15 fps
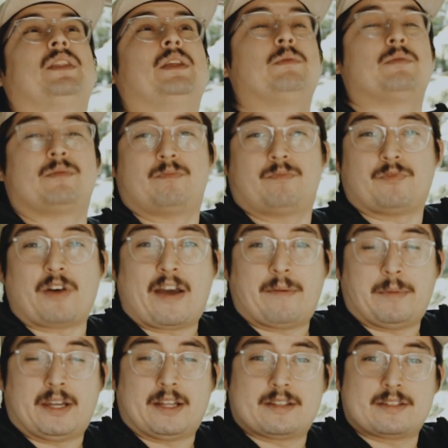it was 5
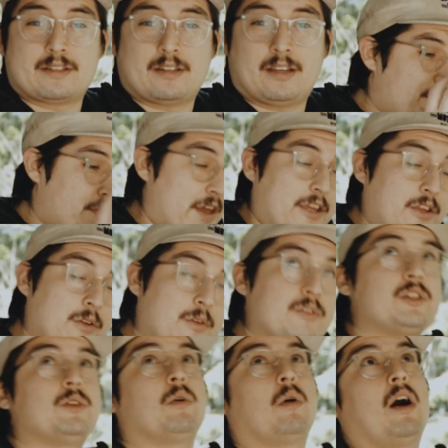minutes. Thank you
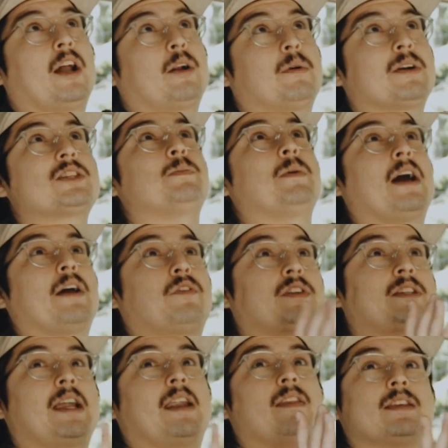to Ohana Rig Supply for
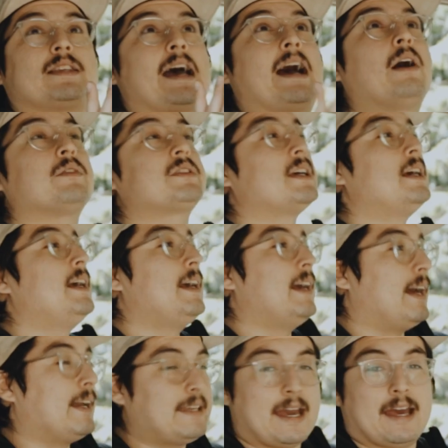sending this out.
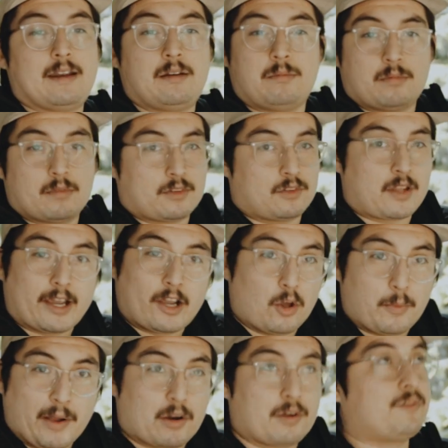Again, like all
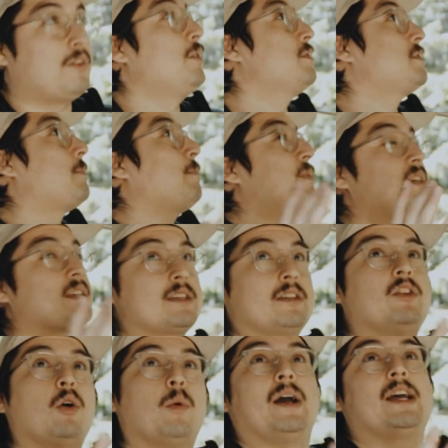my reviews, this is in
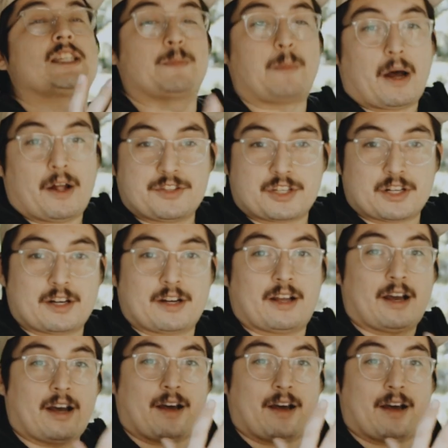no way sponsored.